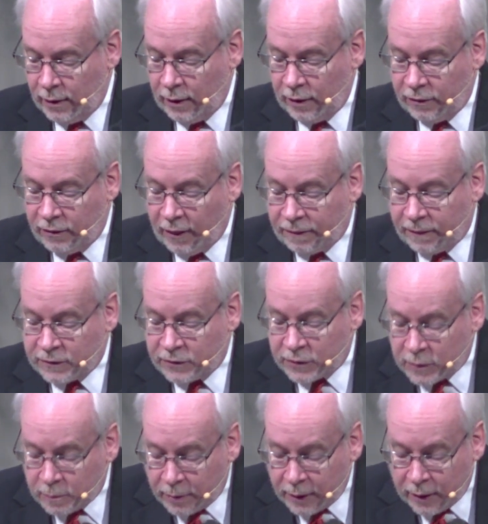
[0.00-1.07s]
that the
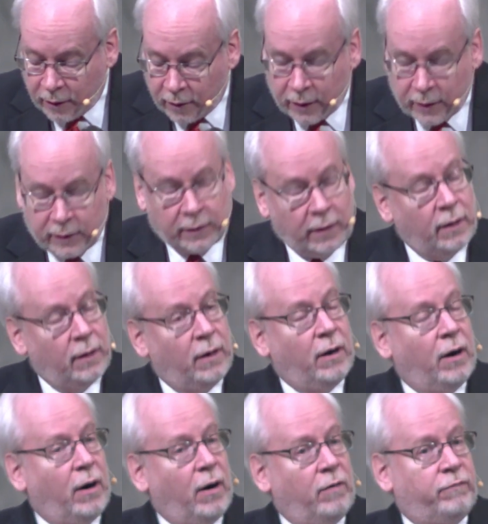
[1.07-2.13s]
Spirit
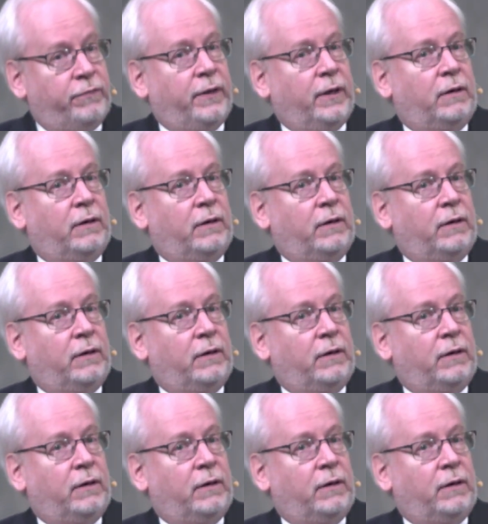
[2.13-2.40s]
of the